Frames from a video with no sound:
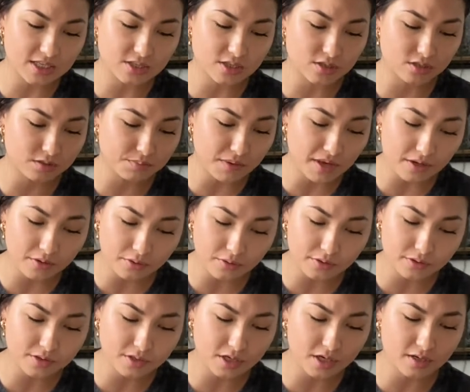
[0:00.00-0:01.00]
there's
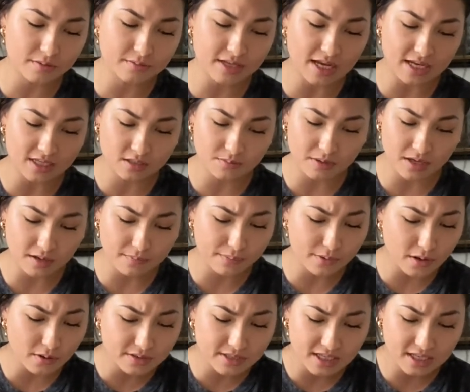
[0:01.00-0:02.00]
medical terms, estimated
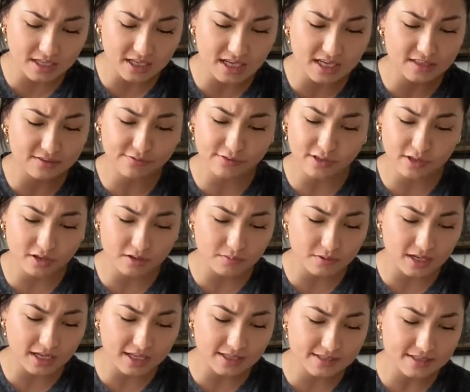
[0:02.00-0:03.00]
protein needs, fluid
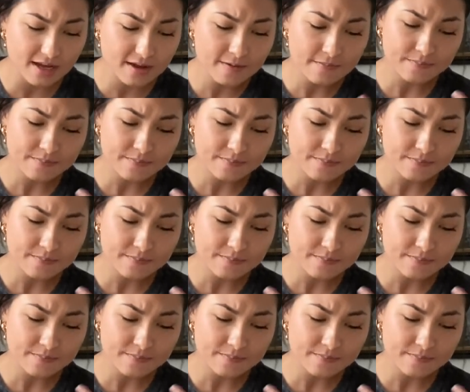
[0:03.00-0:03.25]
needs,